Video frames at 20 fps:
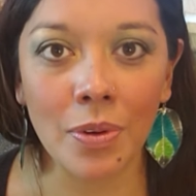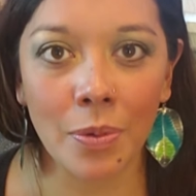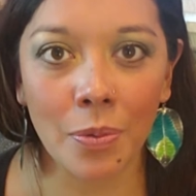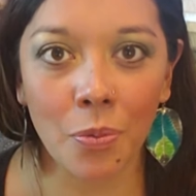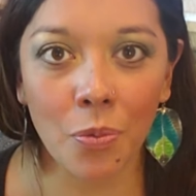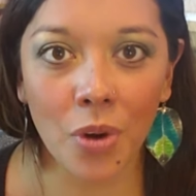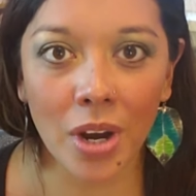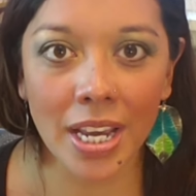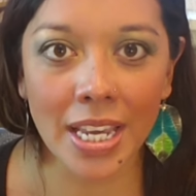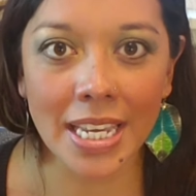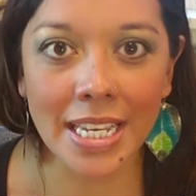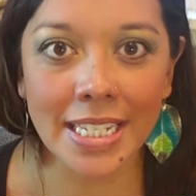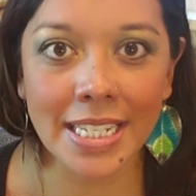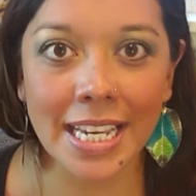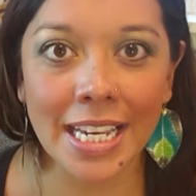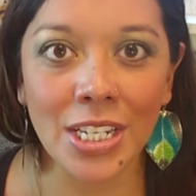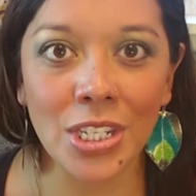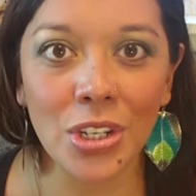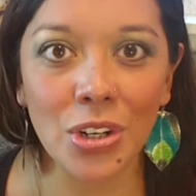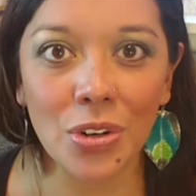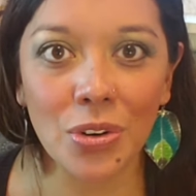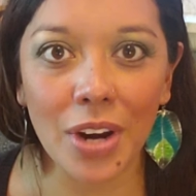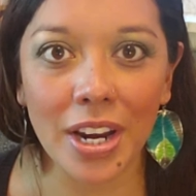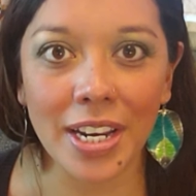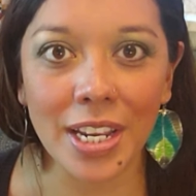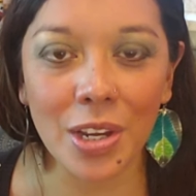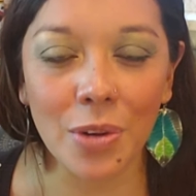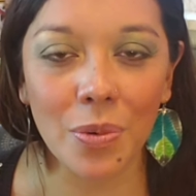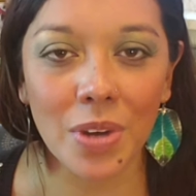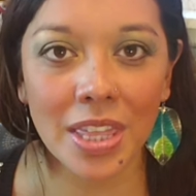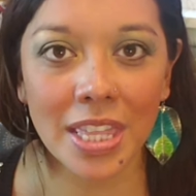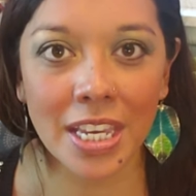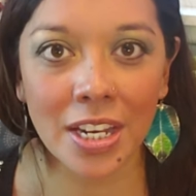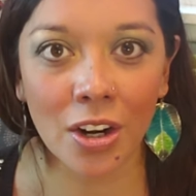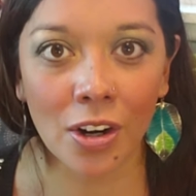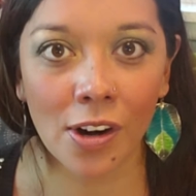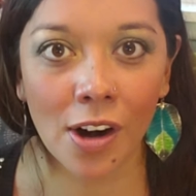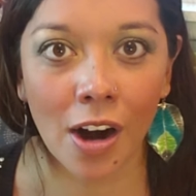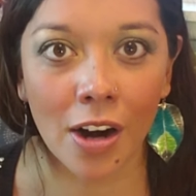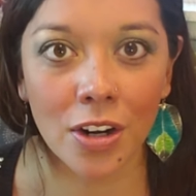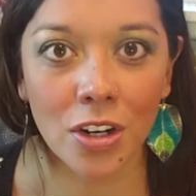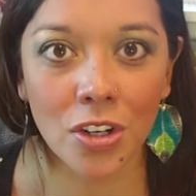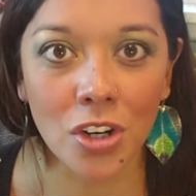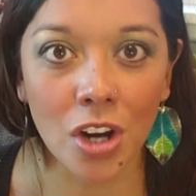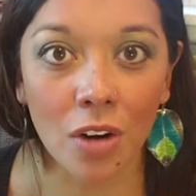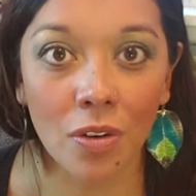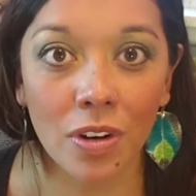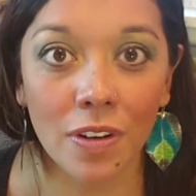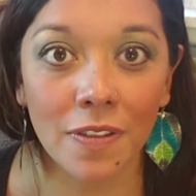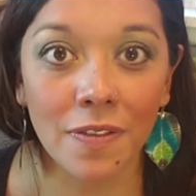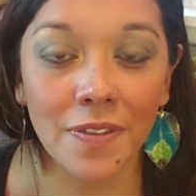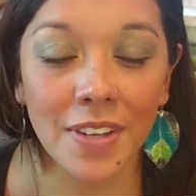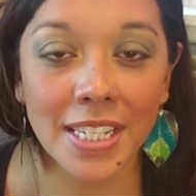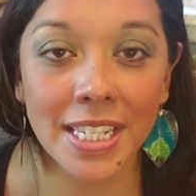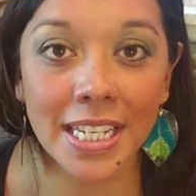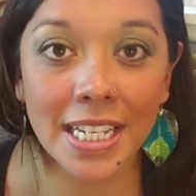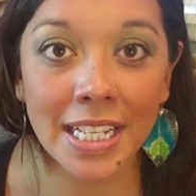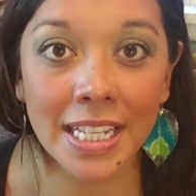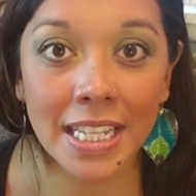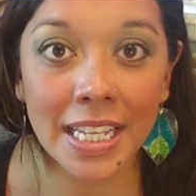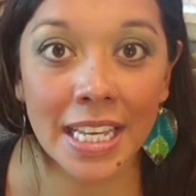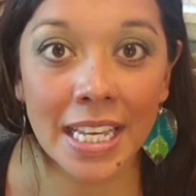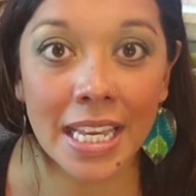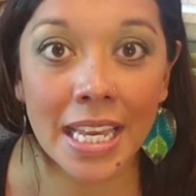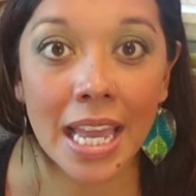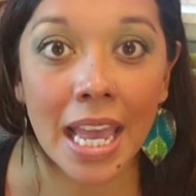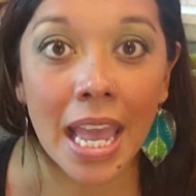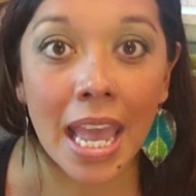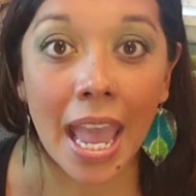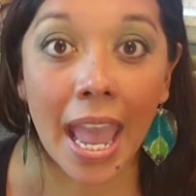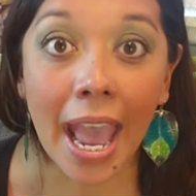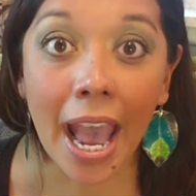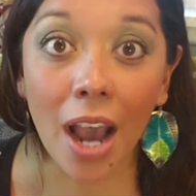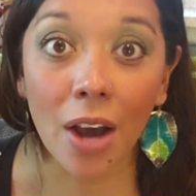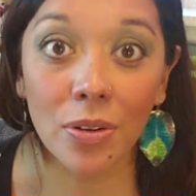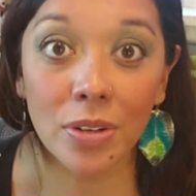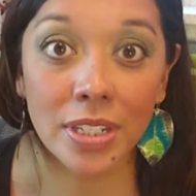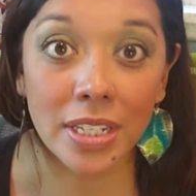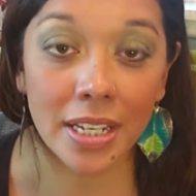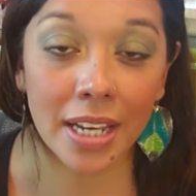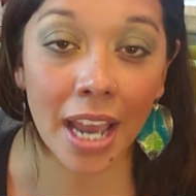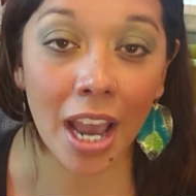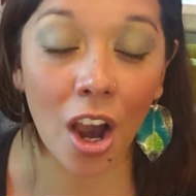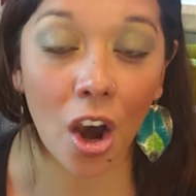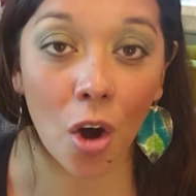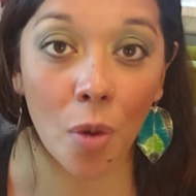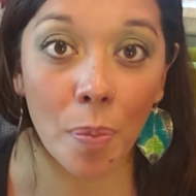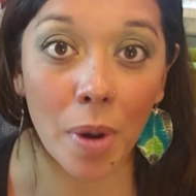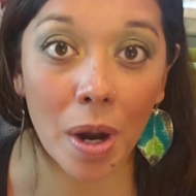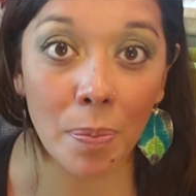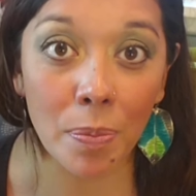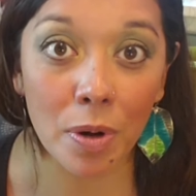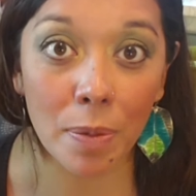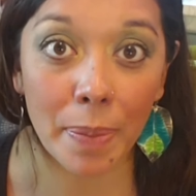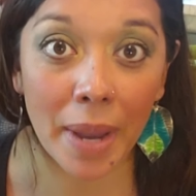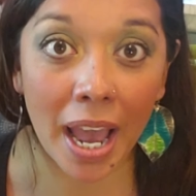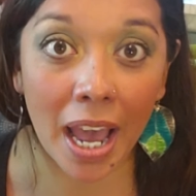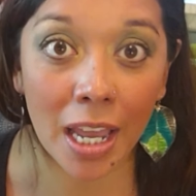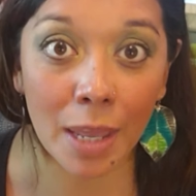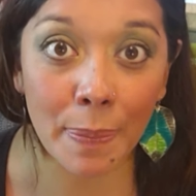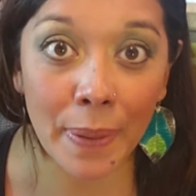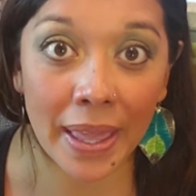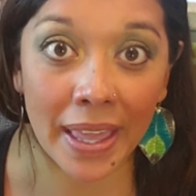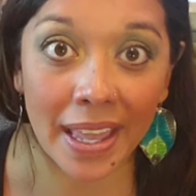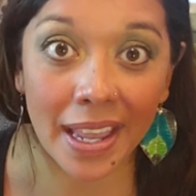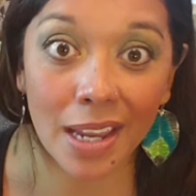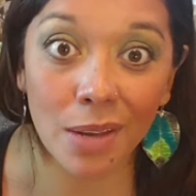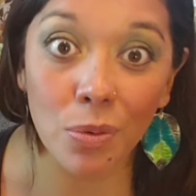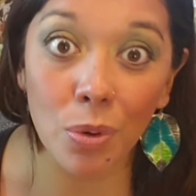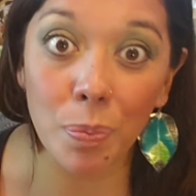what is integrating within our heart chakra physically, how to help upper back pain.